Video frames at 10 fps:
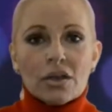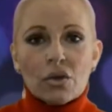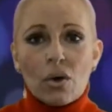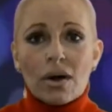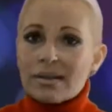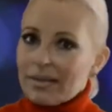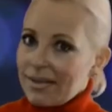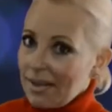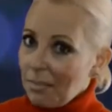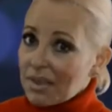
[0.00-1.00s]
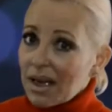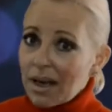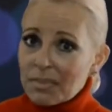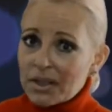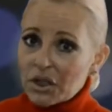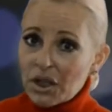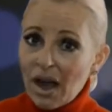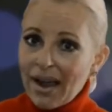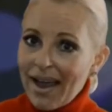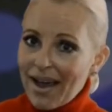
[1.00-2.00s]
Your sometimes
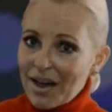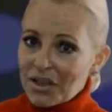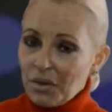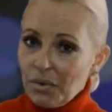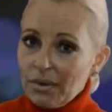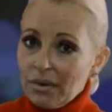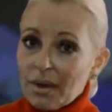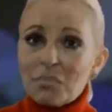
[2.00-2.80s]
shy attitude